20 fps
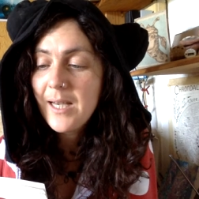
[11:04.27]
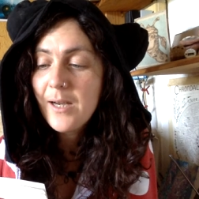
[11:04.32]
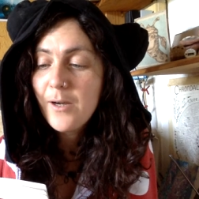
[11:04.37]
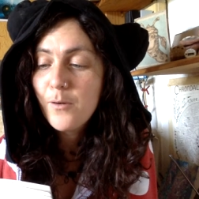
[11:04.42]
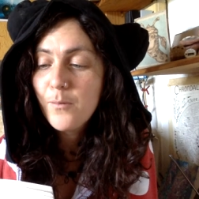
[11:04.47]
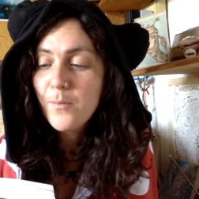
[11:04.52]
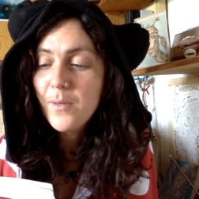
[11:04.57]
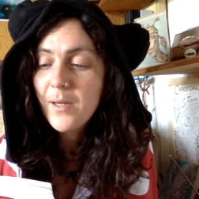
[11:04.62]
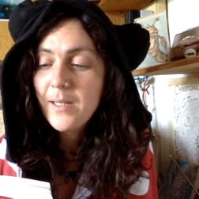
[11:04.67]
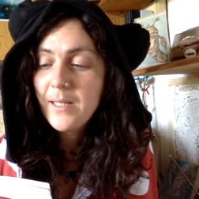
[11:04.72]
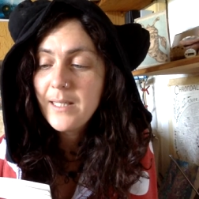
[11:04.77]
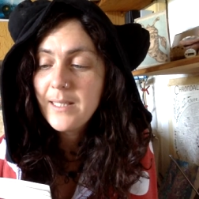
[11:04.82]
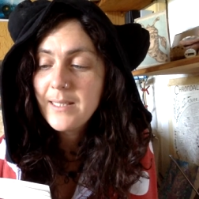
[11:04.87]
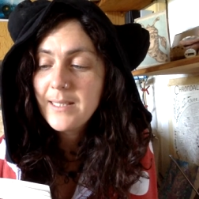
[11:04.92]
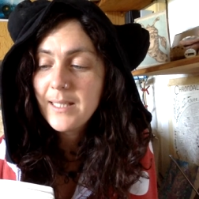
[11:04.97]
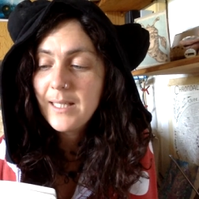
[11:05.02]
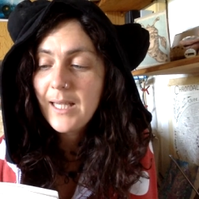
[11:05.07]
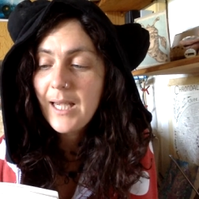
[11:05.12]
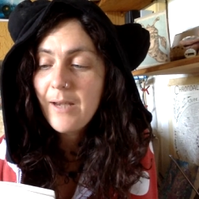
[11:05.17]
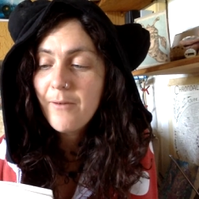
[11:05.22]
out money
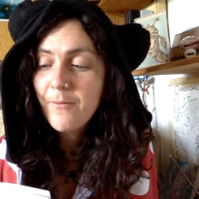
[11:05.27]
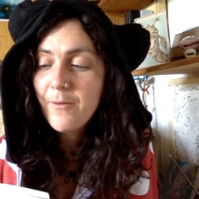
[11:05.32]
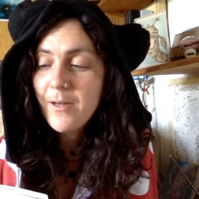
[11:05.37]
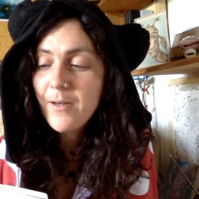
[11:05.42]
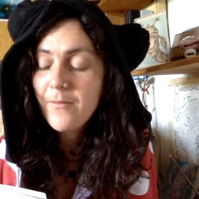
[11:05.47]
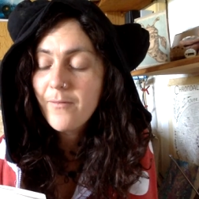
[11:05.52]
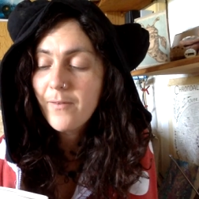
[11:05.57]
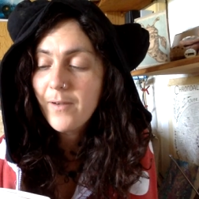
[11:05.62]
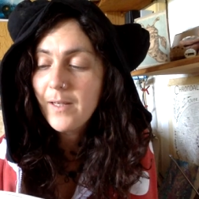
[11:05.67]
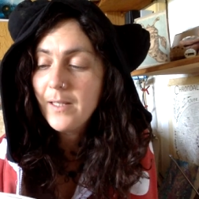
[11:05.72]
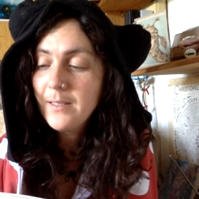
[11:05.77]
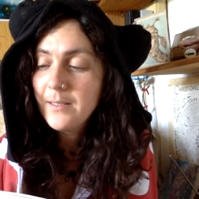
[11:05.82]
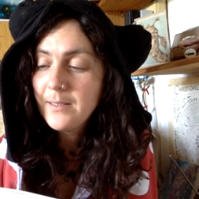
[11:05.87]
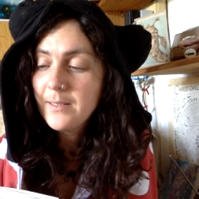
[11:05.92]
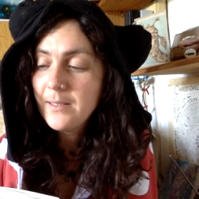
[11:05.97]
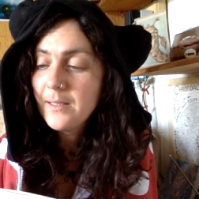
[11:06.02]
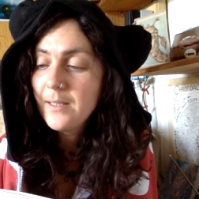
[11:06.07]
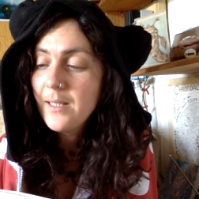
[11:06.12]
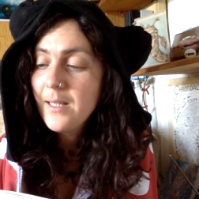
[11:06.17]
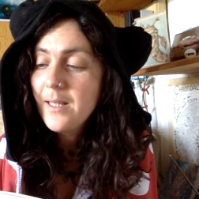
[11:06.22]
to get rid of us.